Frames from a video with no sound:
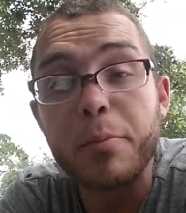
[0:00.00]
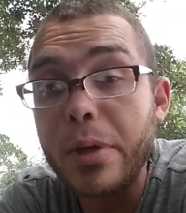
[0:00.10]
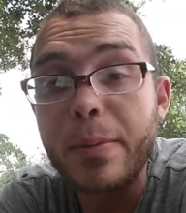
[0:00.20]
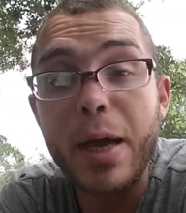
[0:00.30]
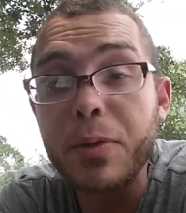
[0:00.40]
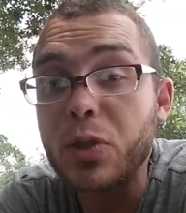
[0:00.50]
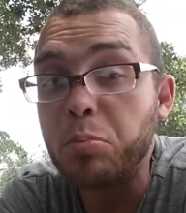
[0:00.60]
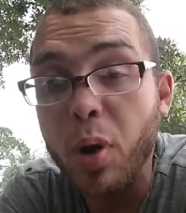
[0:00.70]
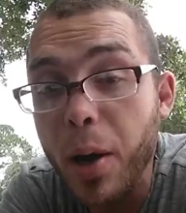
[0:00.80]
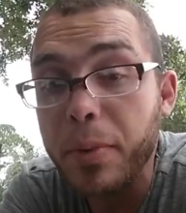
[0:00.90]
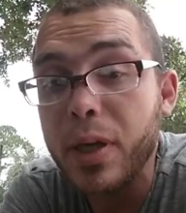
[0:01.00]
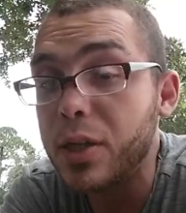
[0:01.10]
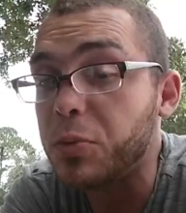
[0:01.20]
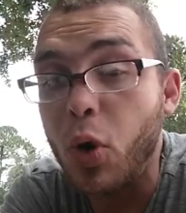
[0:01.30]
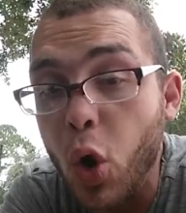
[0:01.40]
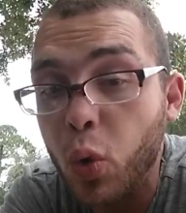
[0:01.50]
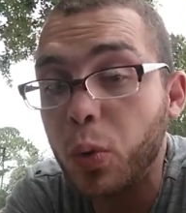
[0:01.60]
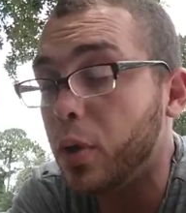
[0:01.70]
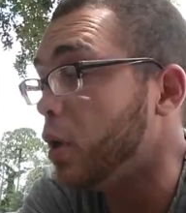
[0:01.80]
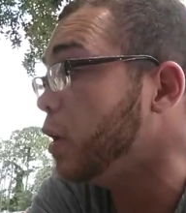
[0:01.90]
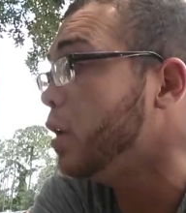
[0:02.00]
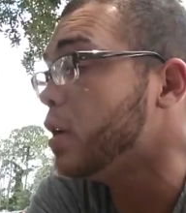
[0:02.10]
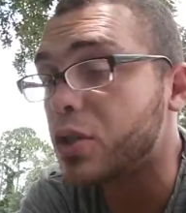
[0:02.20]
Man, I'm gonna have me some pumpkins, some okra,